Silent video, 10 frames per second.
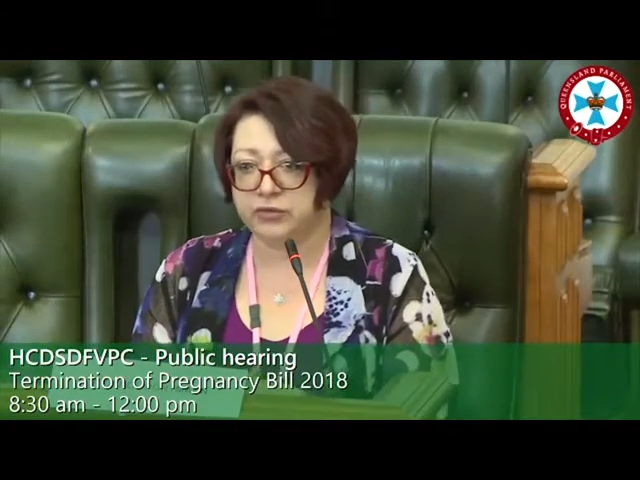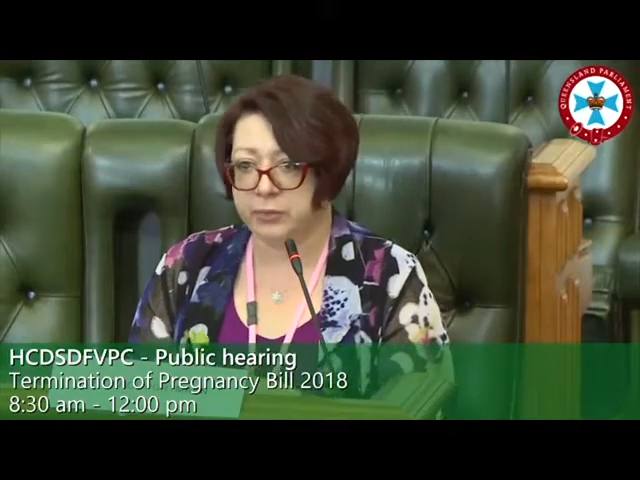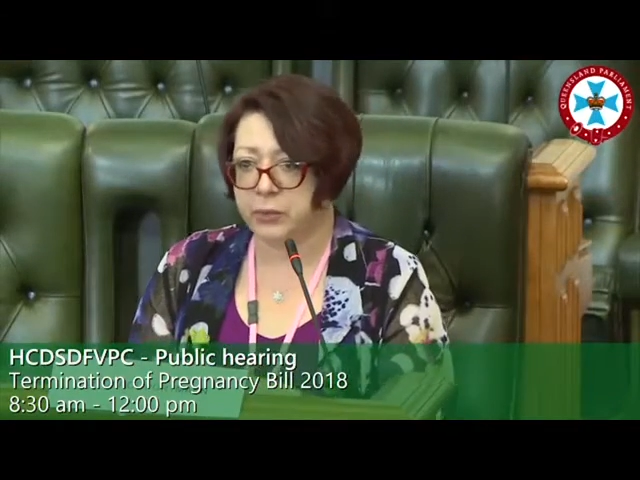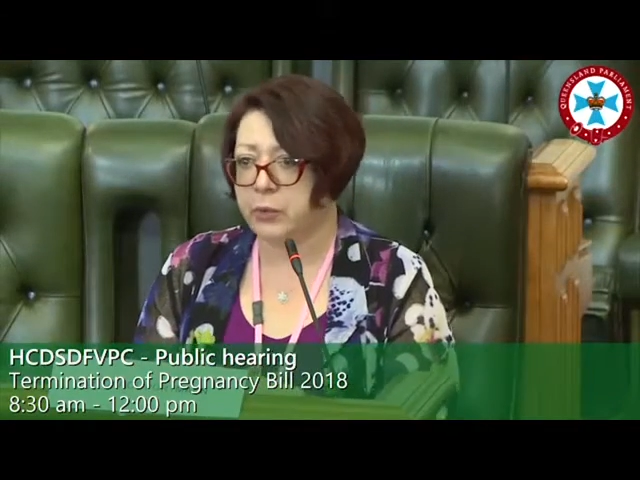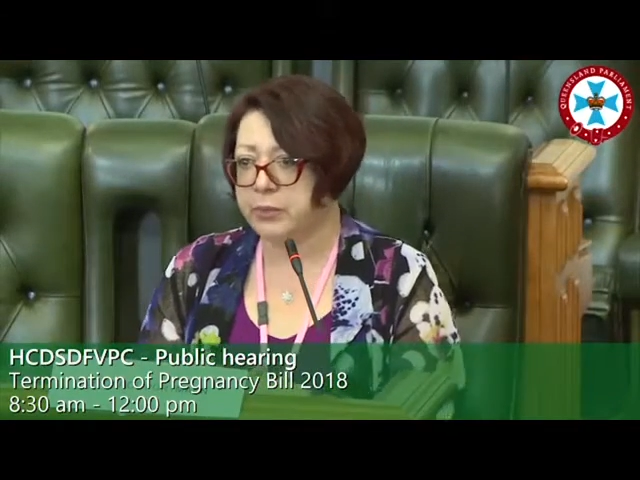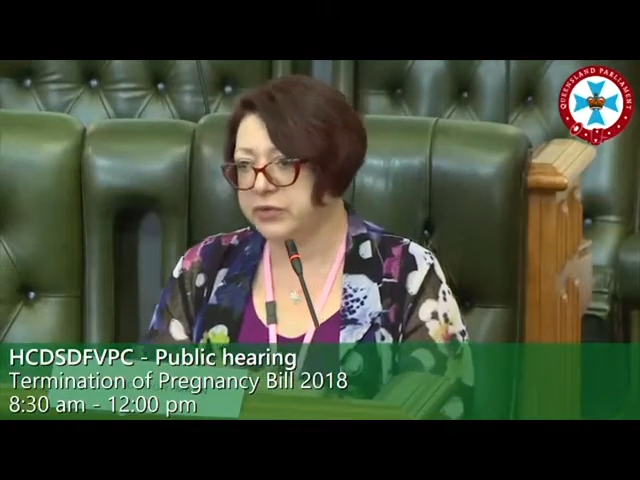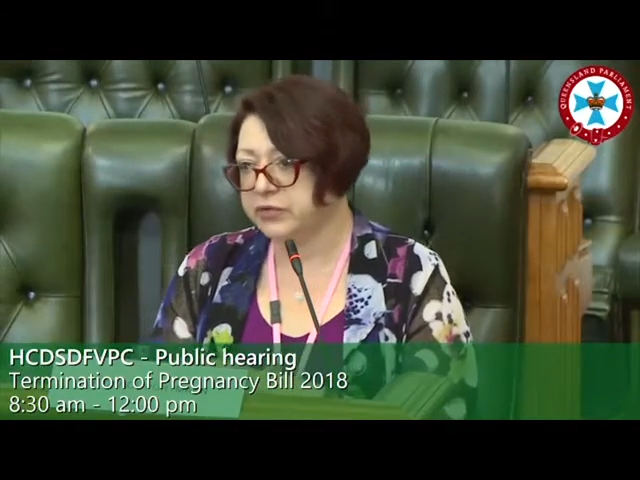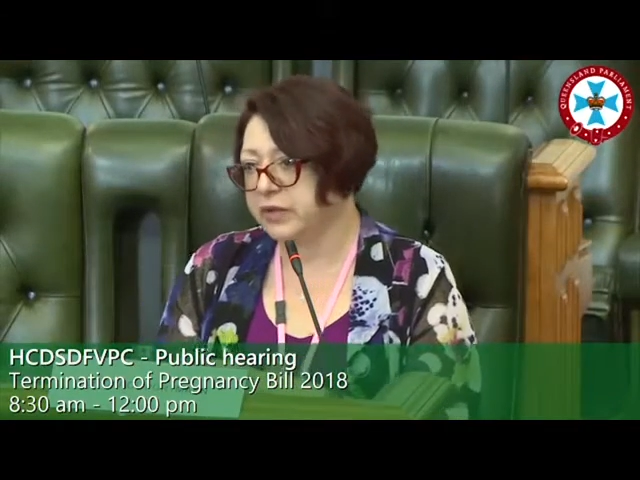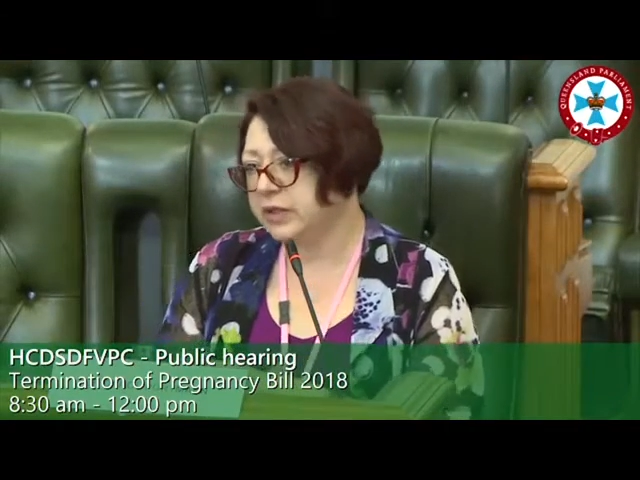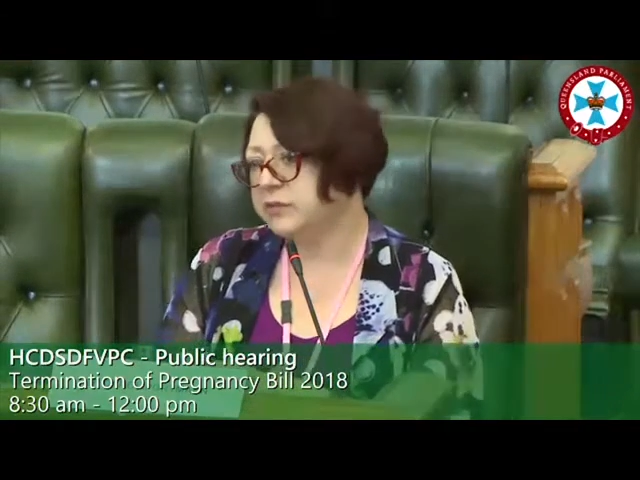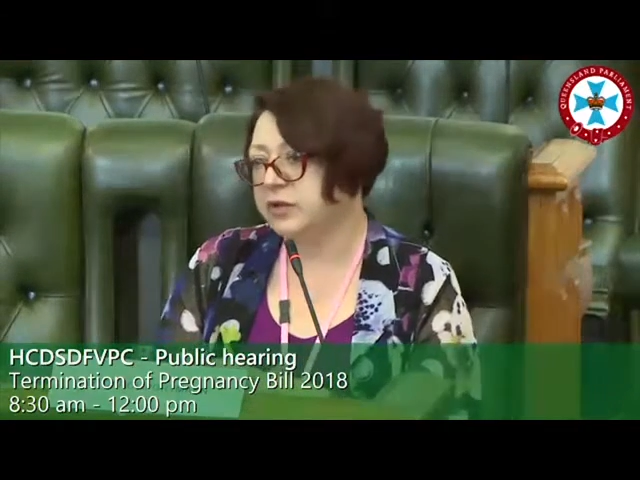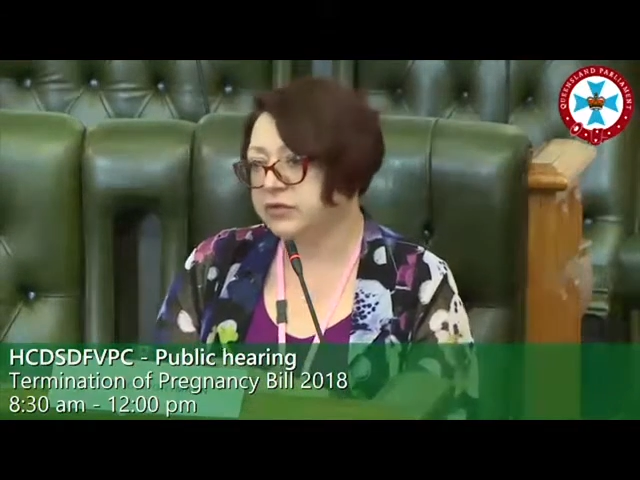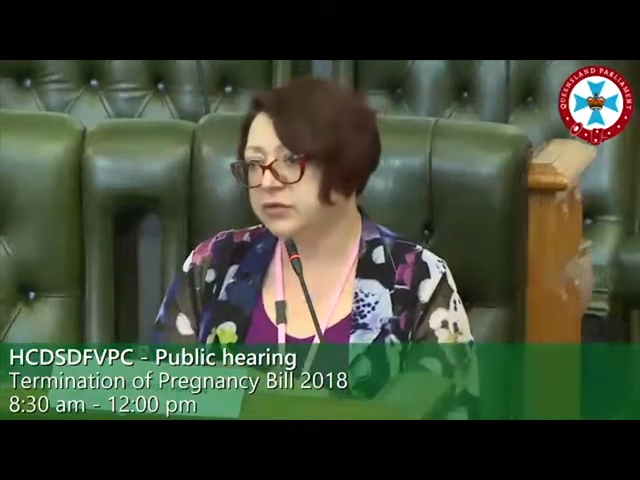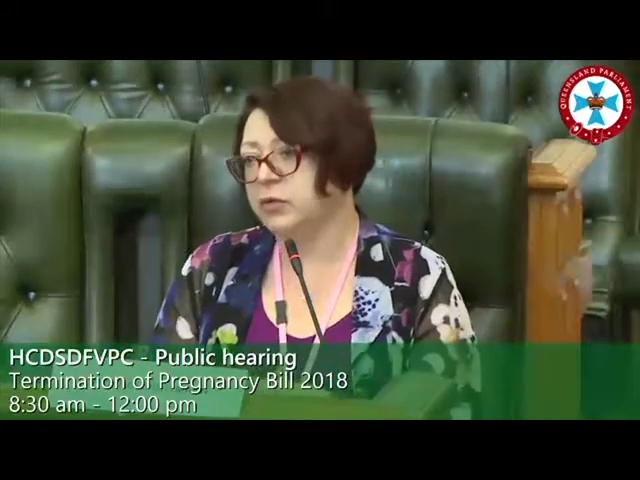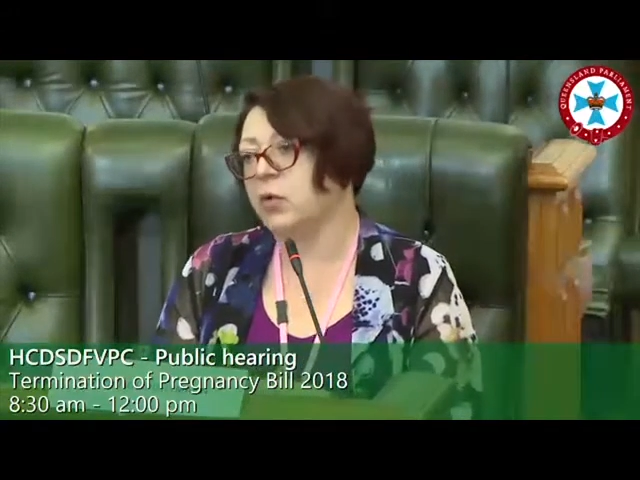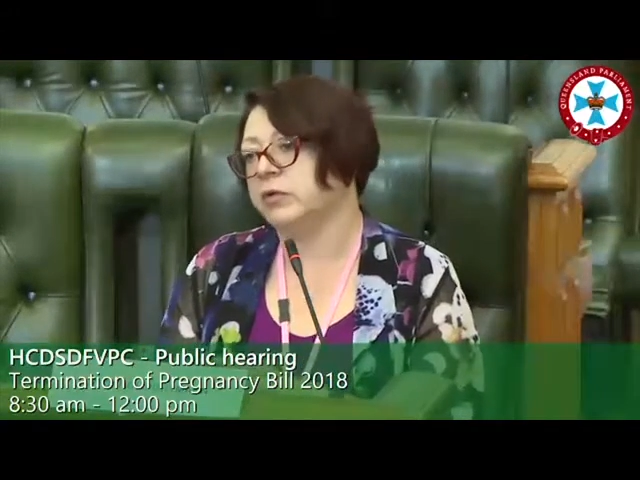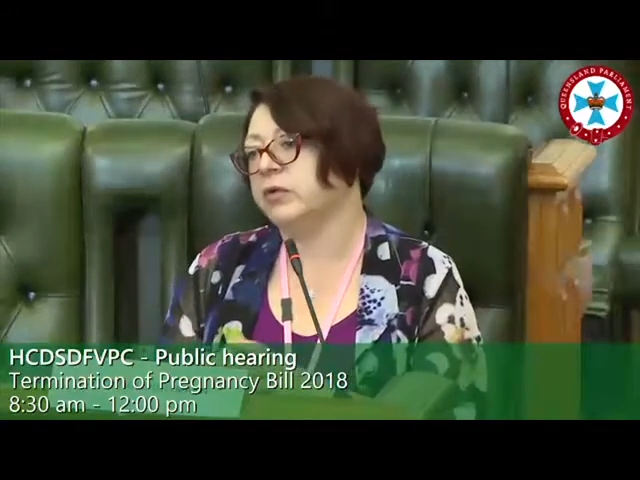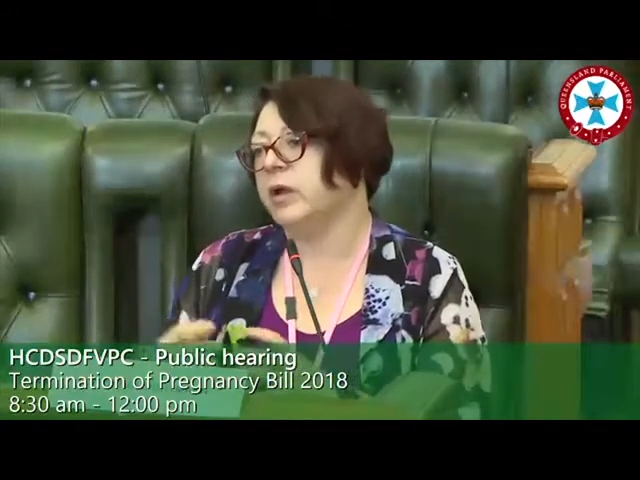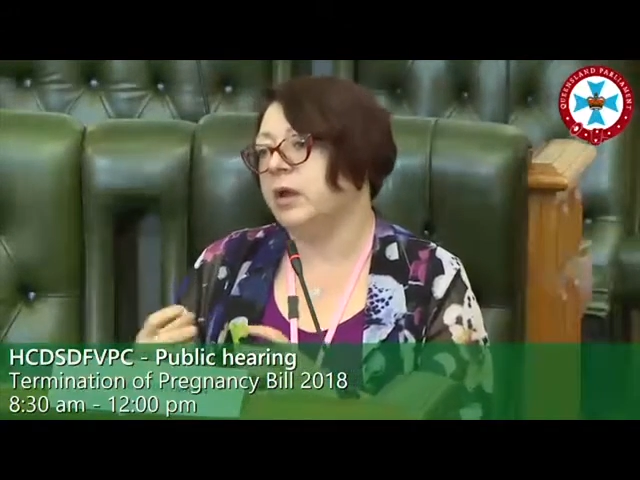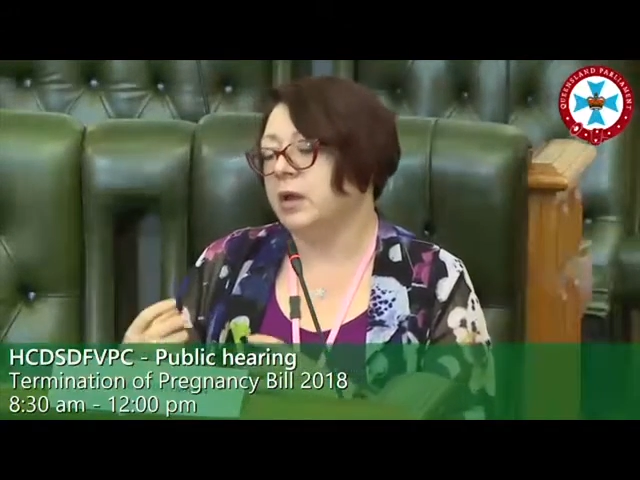support person does not